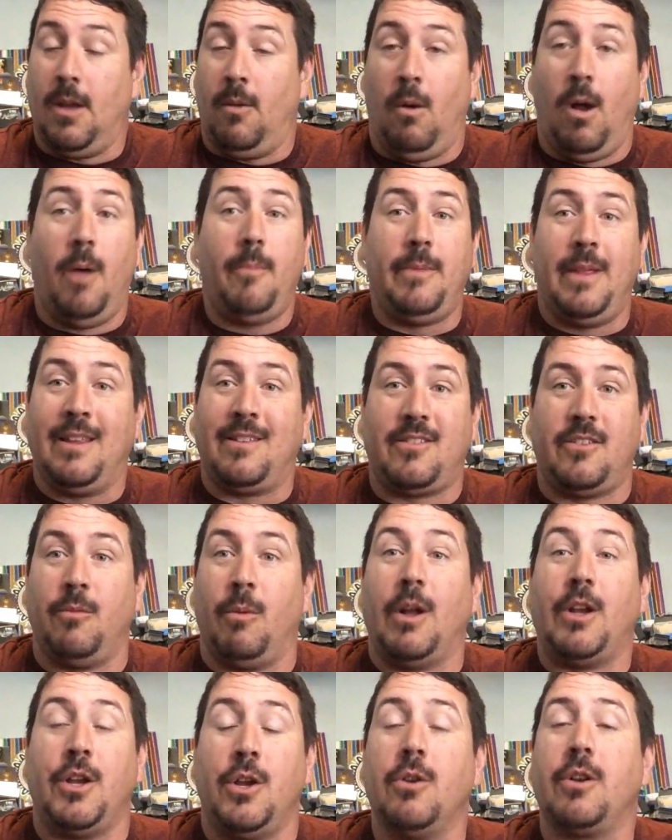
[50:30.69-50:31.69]
Well,
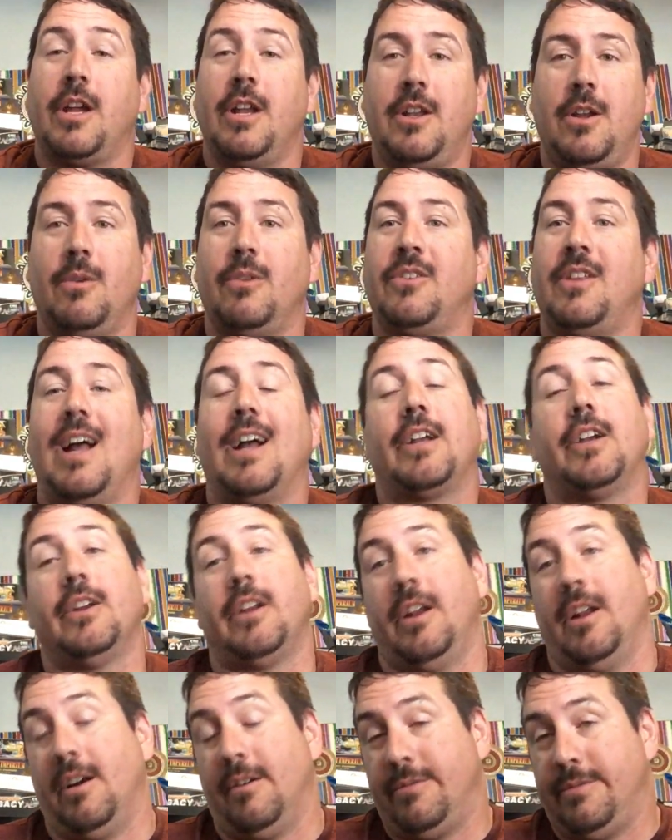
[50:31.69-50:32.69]
what you can do is not
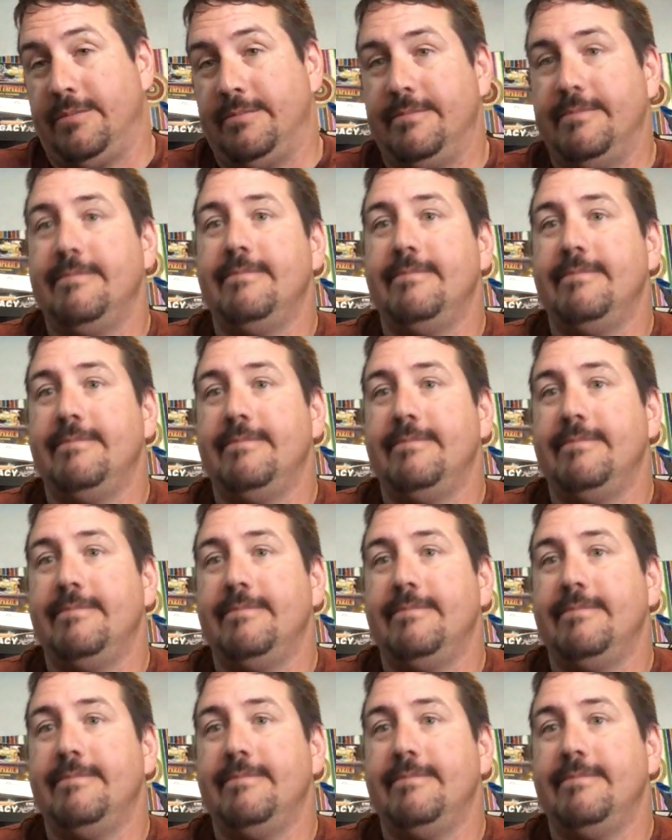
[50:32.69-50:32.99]
good enough.